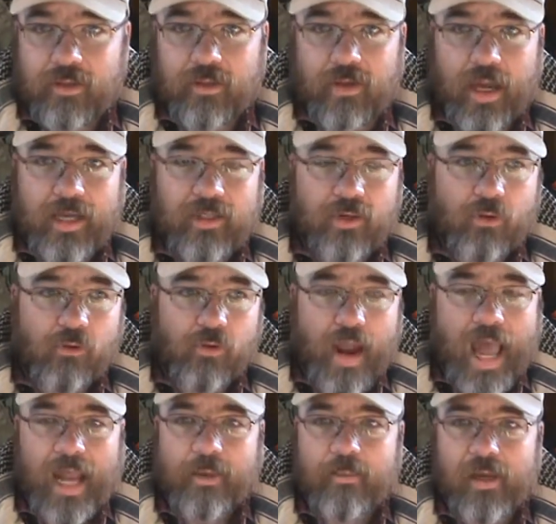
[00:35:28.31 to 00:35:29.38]
You guys
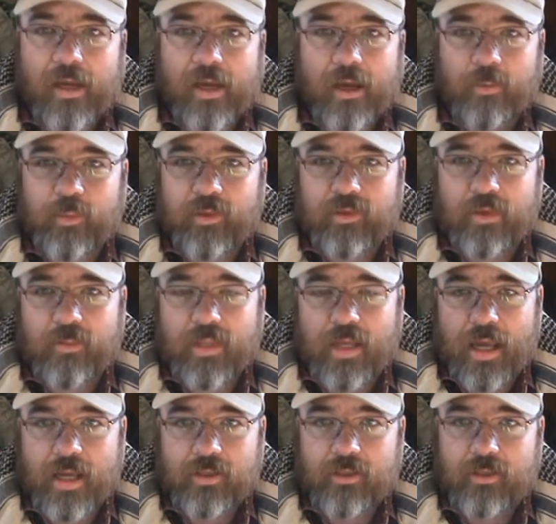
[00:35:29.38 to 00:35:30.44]
crack me up with some of the
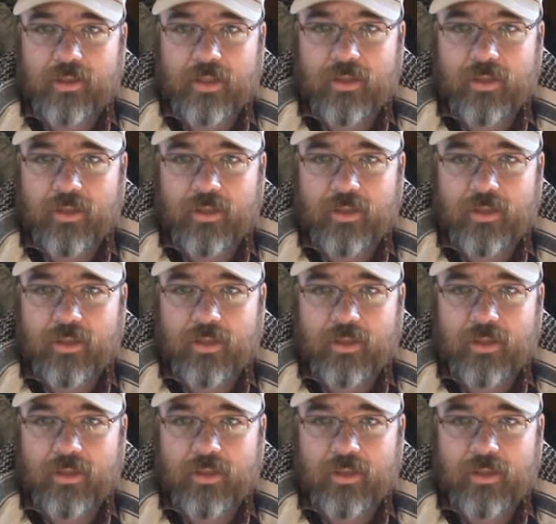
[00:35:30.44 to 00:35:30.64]
answers